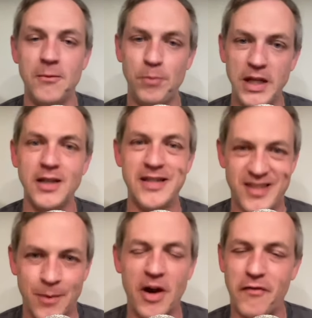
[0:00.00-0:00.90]
and be in the
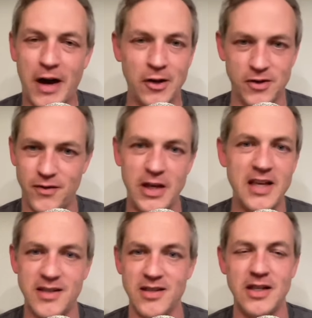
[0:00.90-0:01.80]
semifinals of the
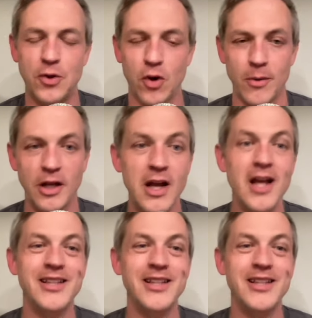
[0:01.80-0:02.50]
A C C tournament.